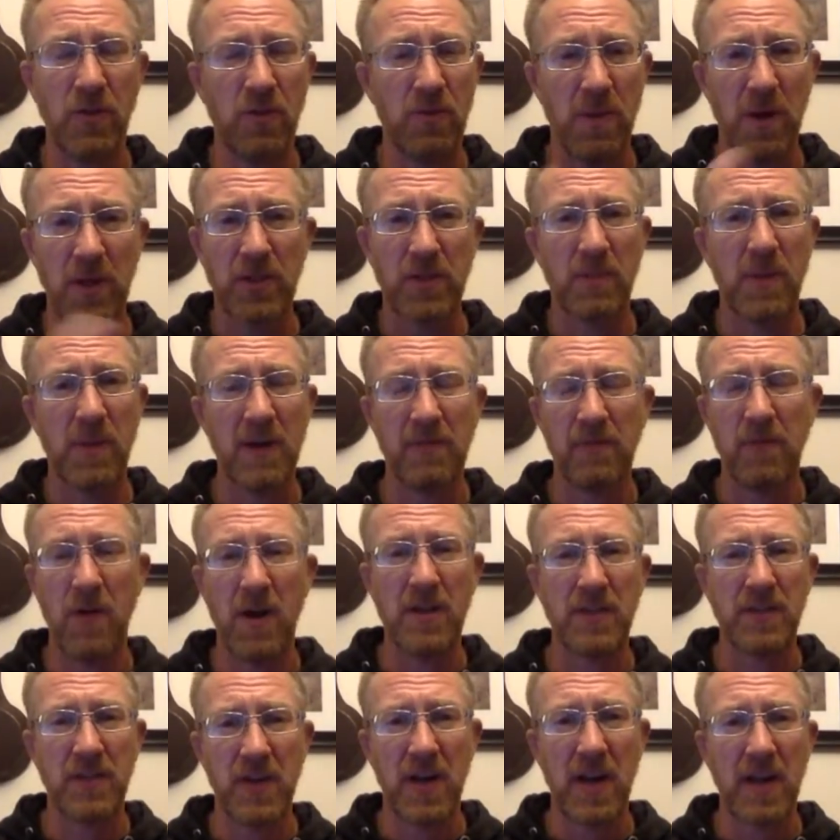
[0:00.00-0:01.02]
a bunch of my
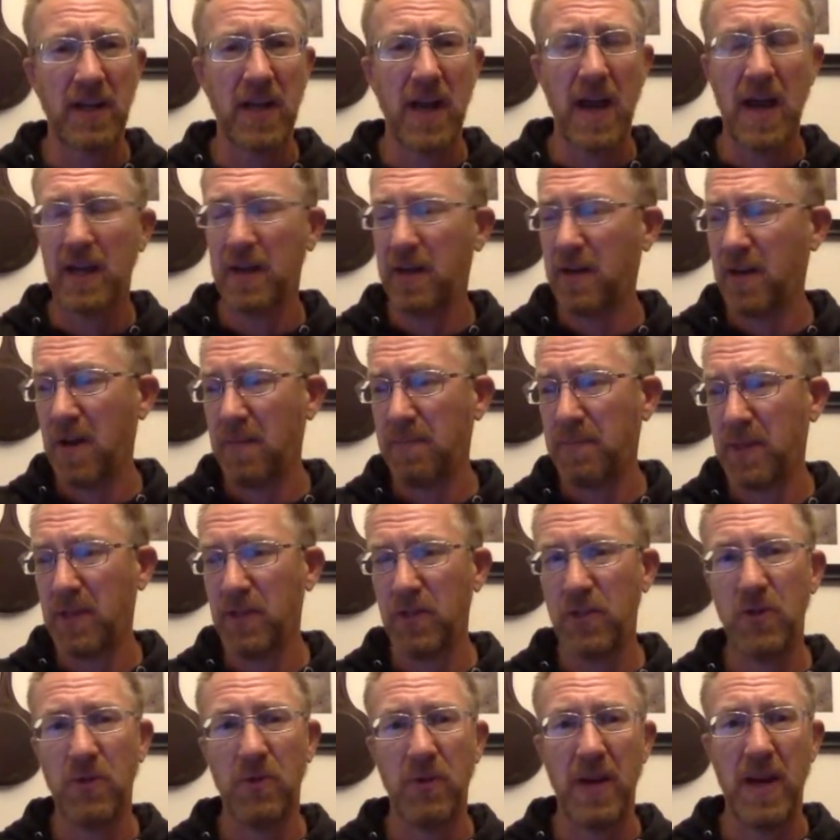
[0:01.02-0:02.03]
friends that I guided up
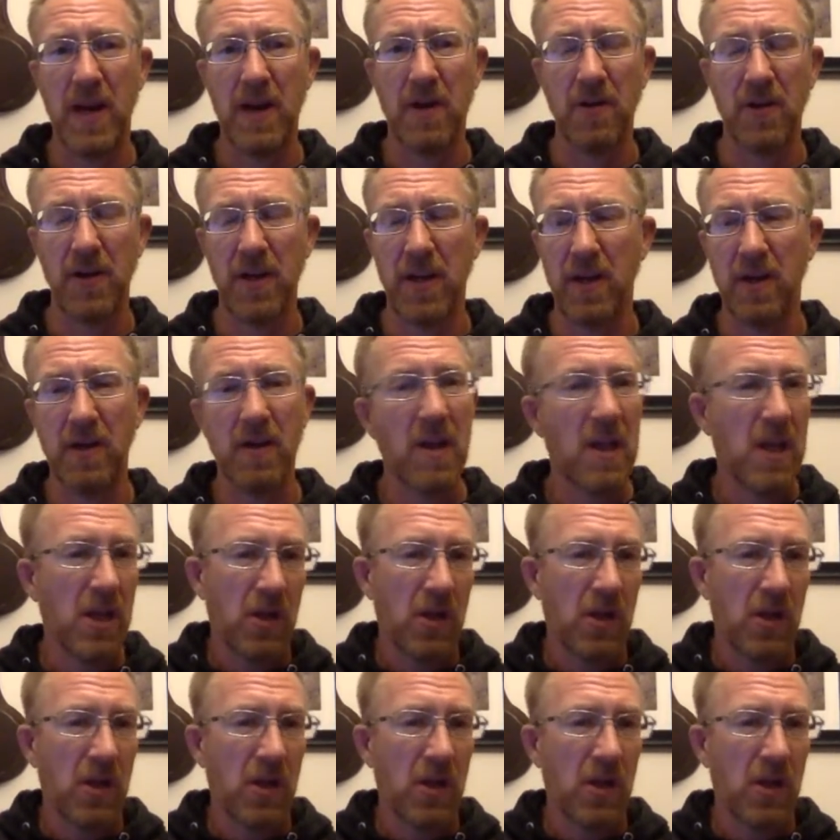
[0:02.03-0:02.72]
into an area.